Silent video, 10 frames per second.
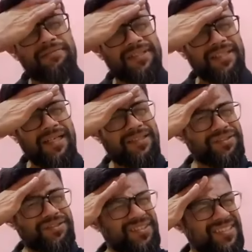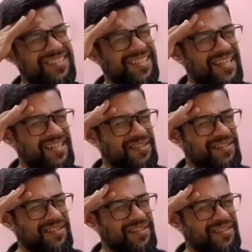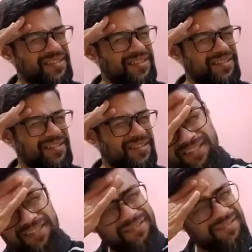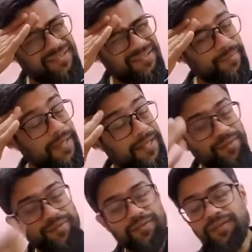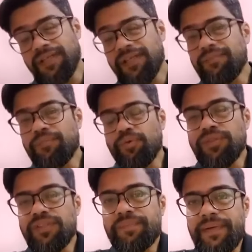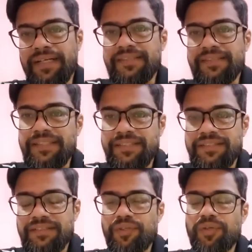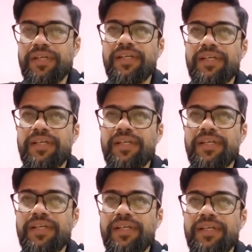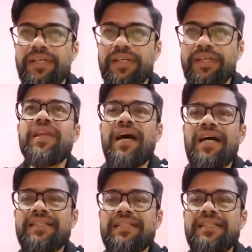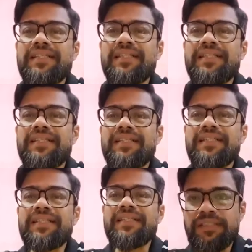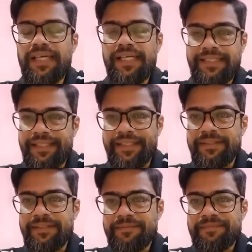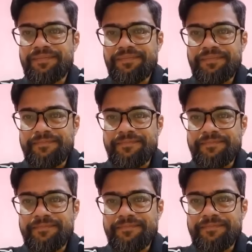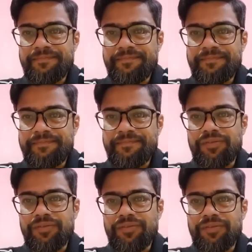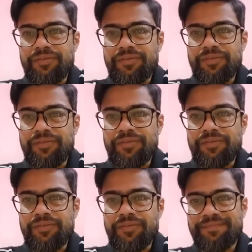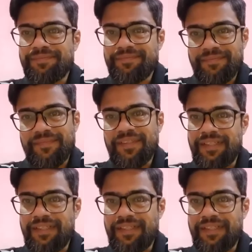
a chance on this track because you know Ferraris, uh, as of now, both the practice sessions, if you look at them, the last sector Ferrari is just acing it. Yeah, so that yeah,